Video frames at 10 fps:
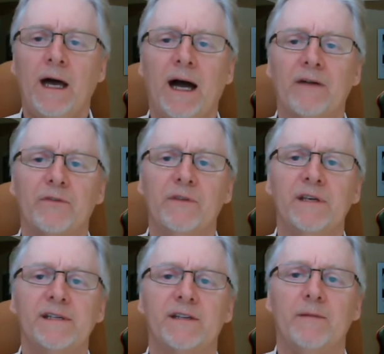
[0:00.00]
After
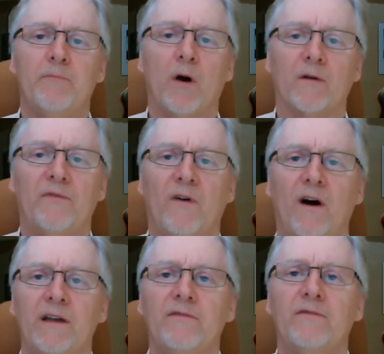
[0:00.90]
this, in part
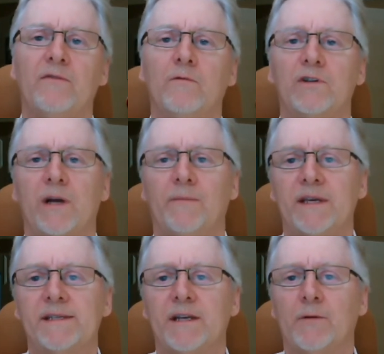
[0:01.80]
5, which I'm
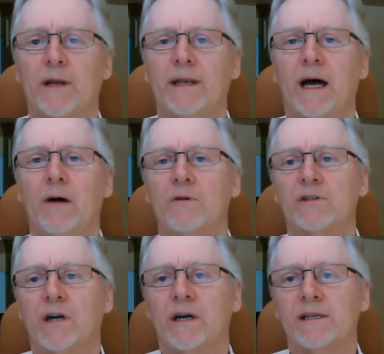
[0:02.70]
testing right now,
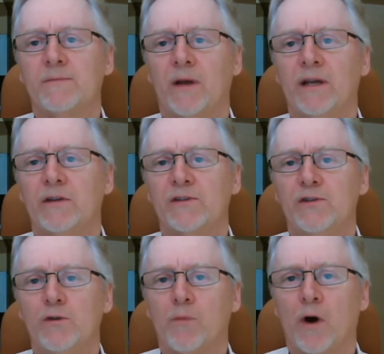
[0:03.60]
which I explained, this
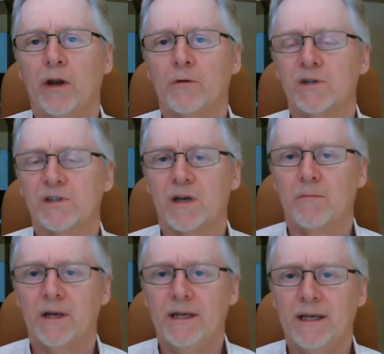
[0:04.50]
new product, which is
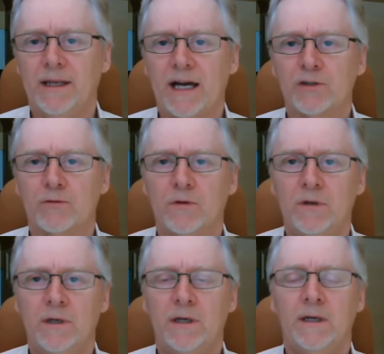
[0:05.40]
completely natural.
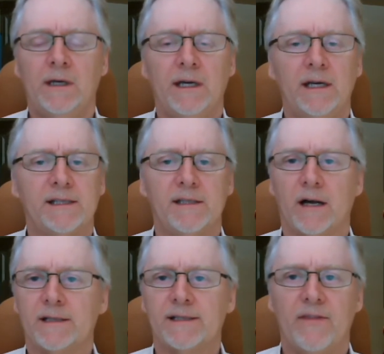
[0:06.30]
It's
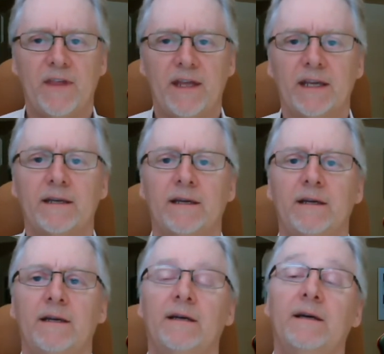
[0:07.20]
not synthetic.
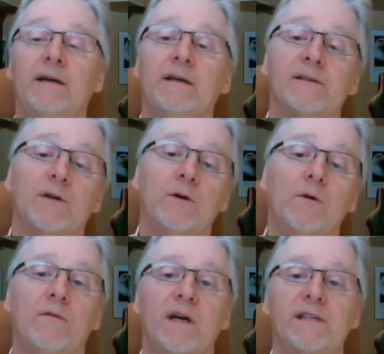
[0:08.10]

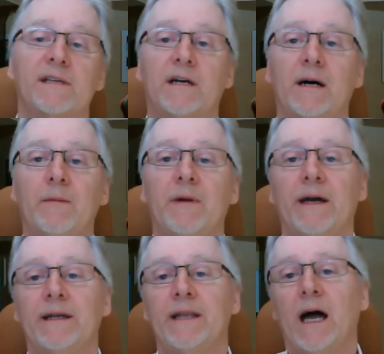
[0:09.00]
So that's to come,
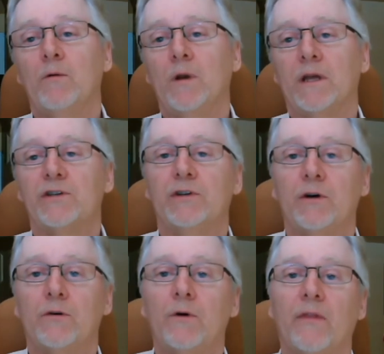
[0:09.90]
and I will let you
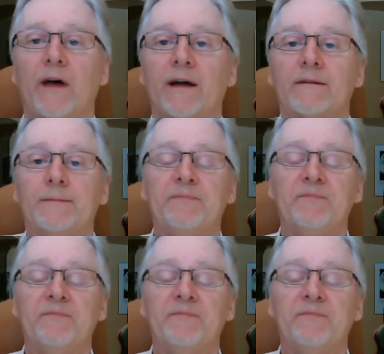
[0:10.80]
know on that.